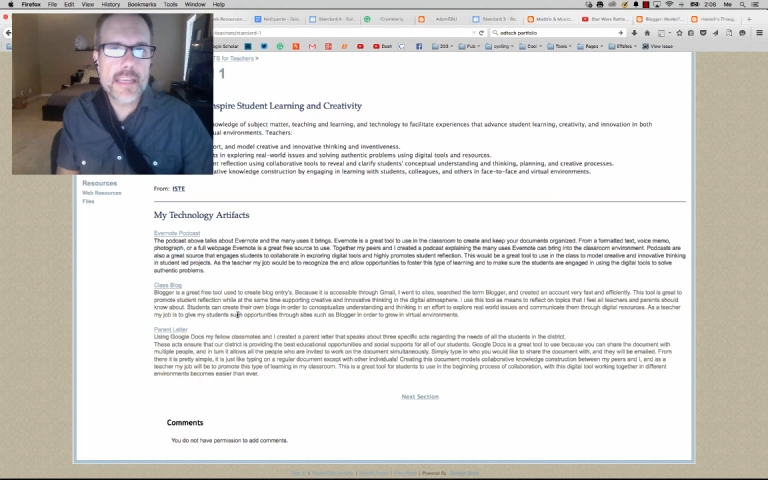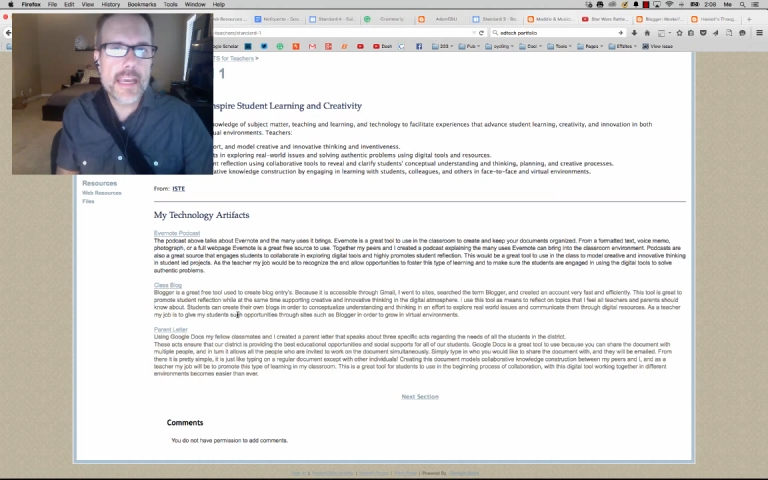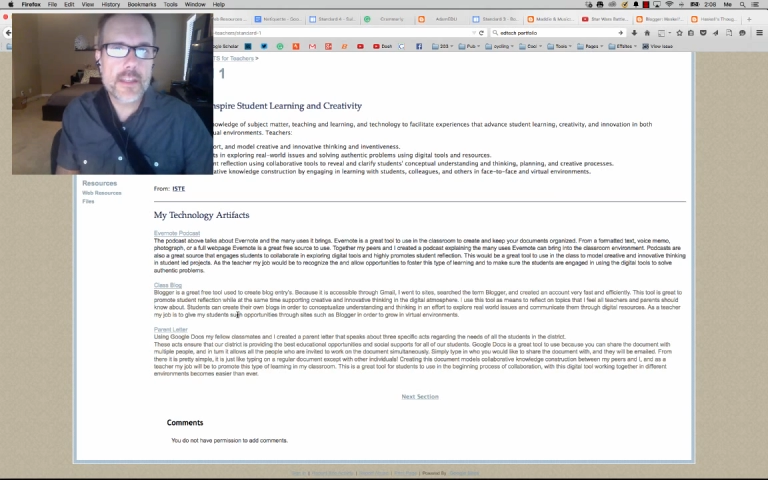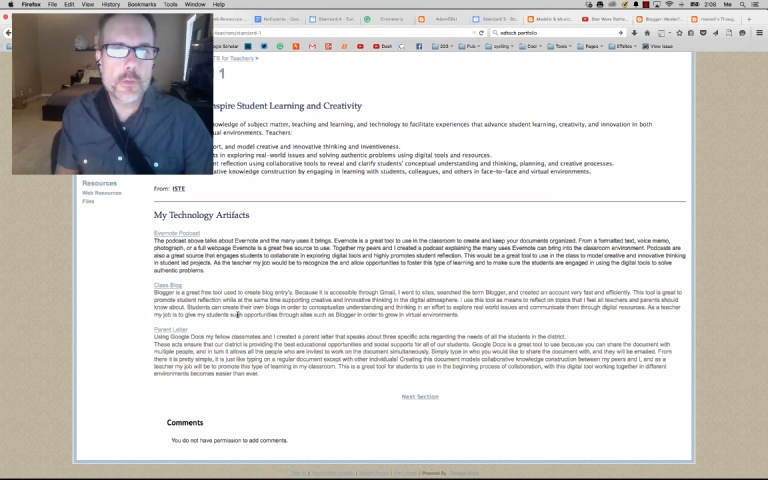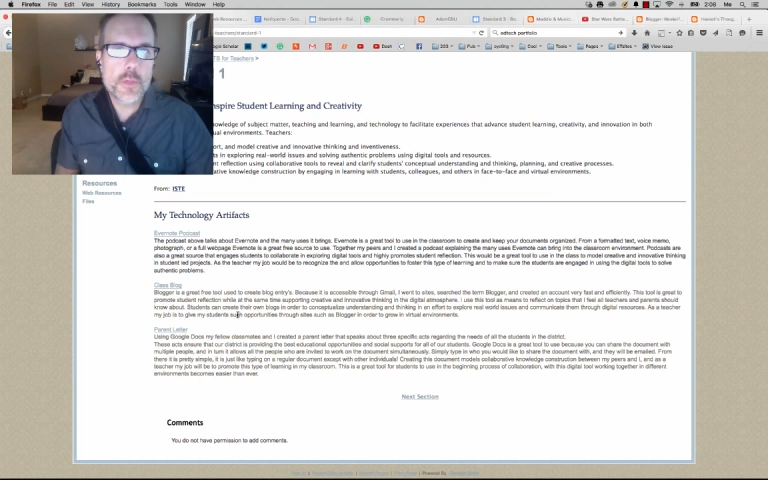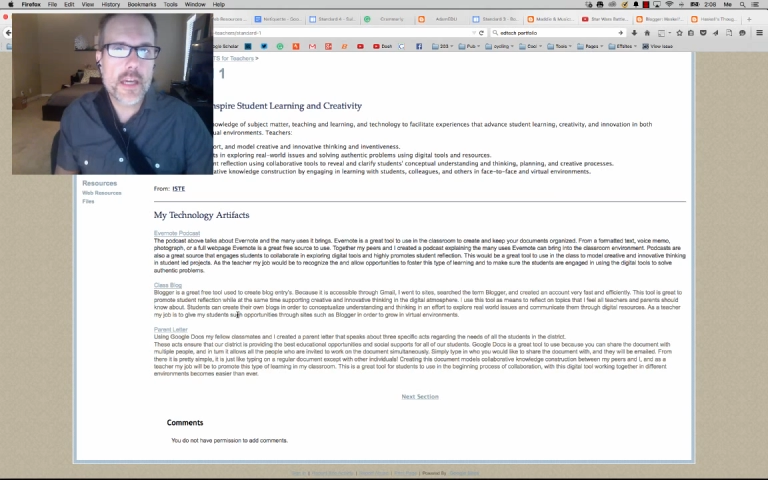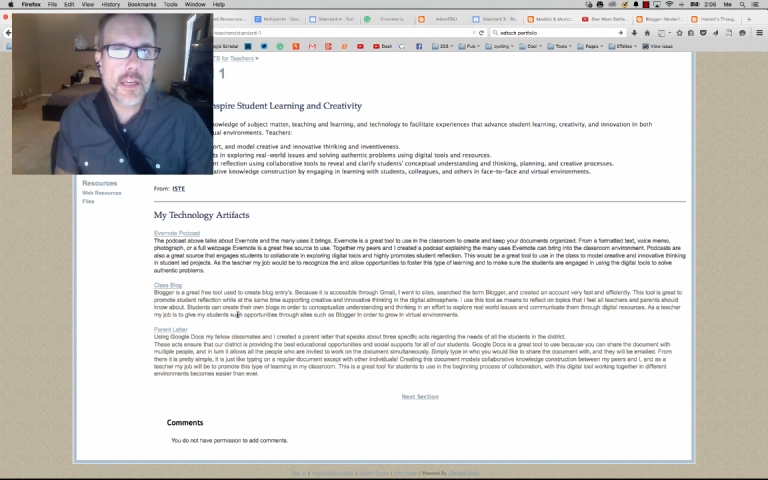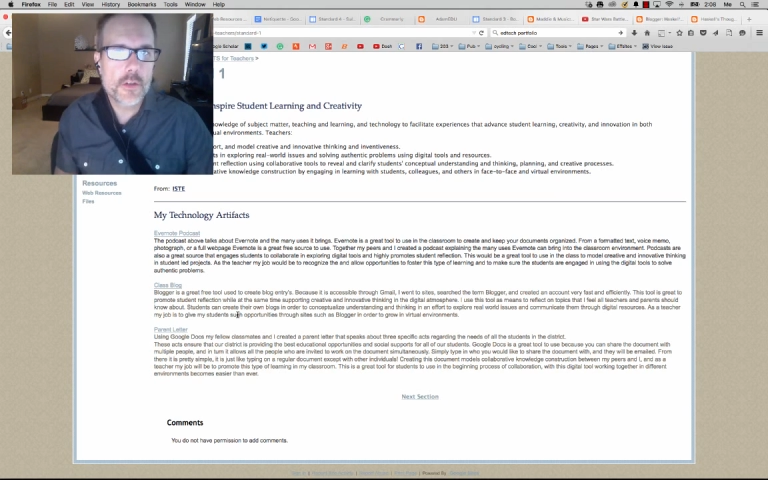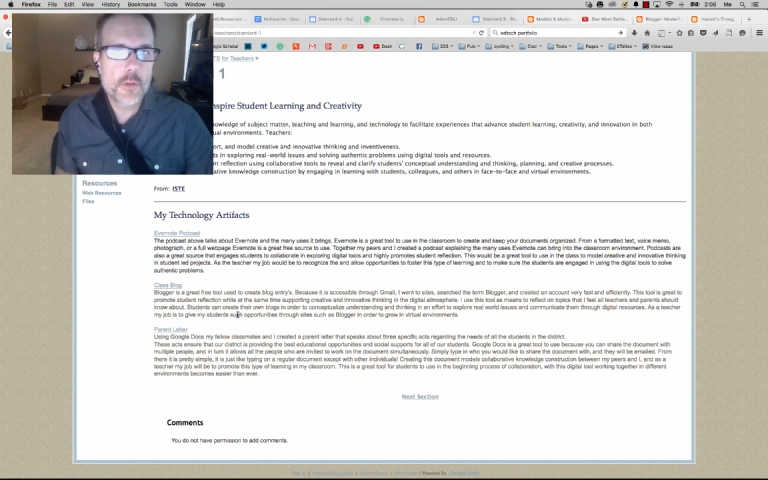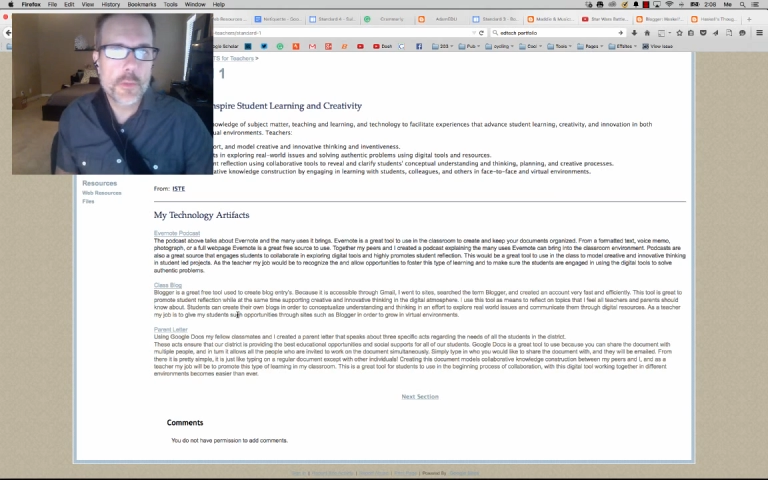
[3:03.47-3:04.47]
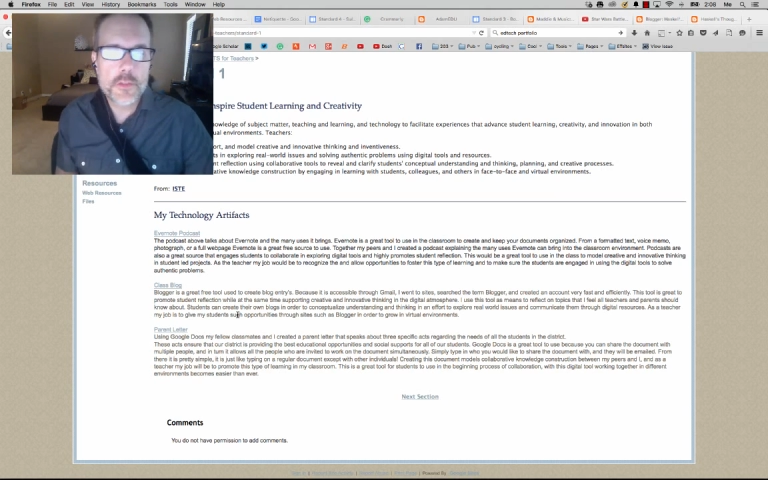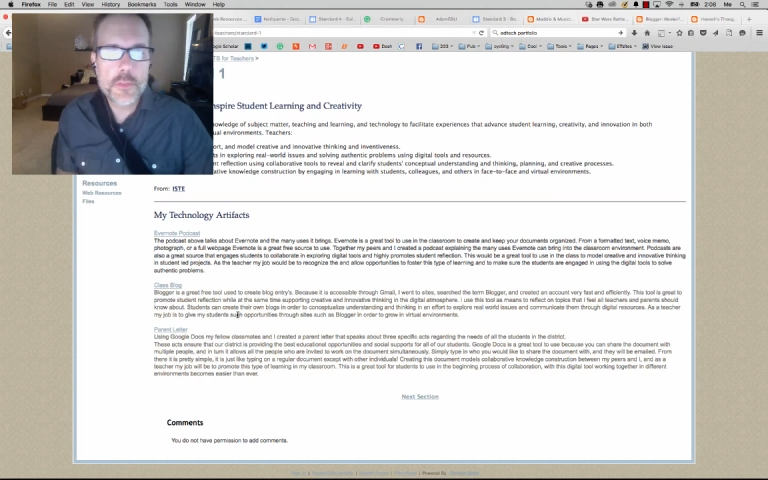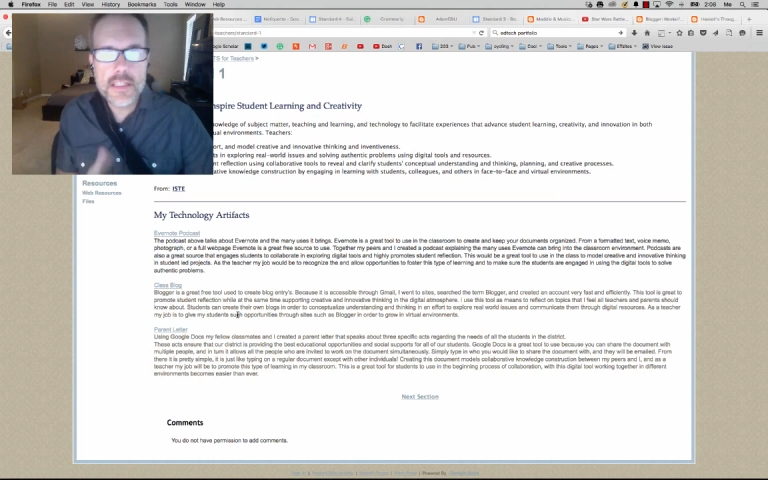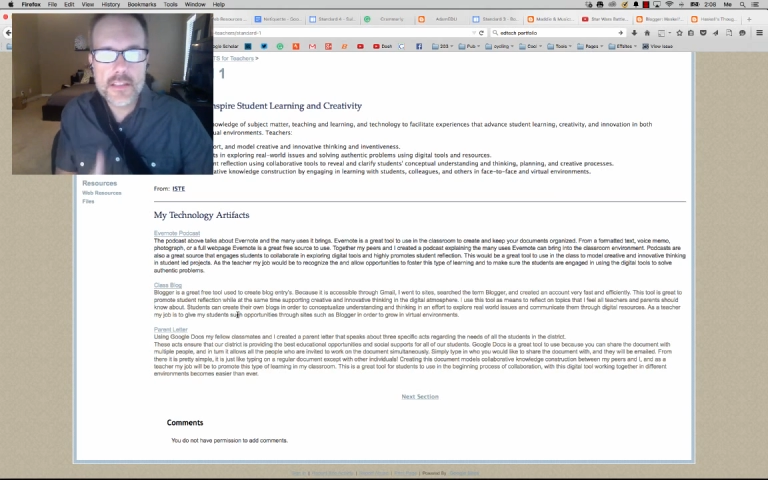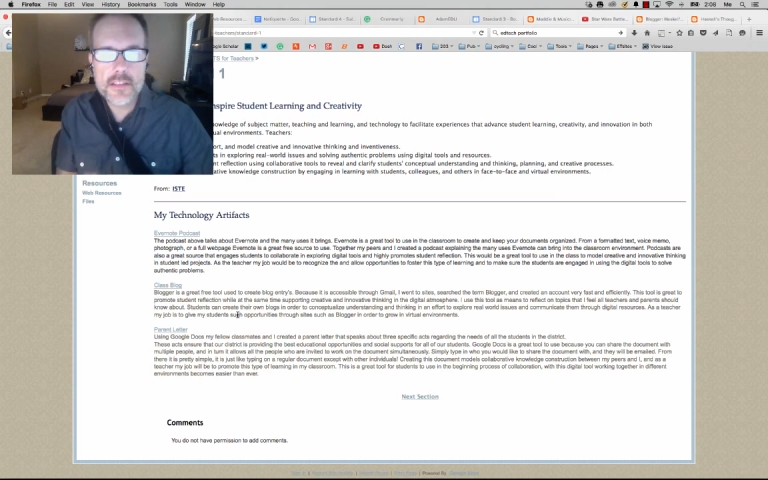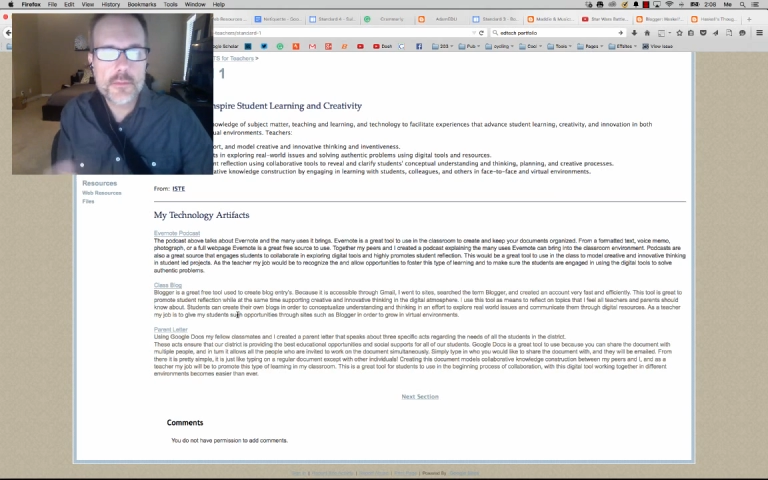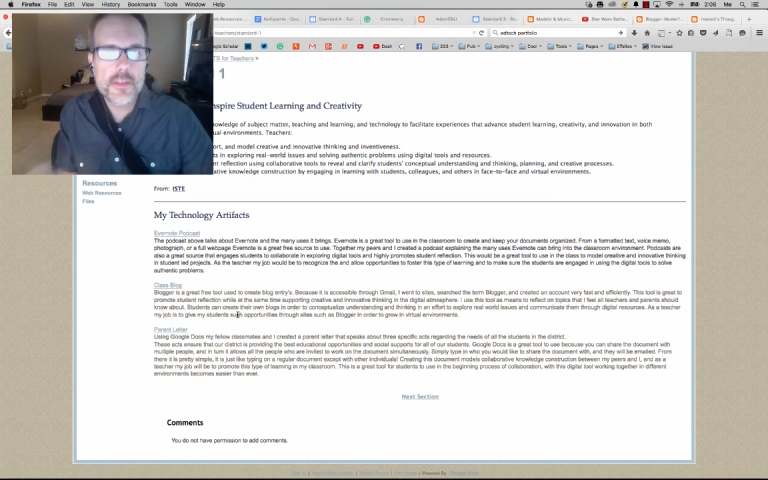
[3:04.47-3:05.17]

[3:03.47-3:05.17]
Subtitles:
cake that we cut into a bunch of pieces,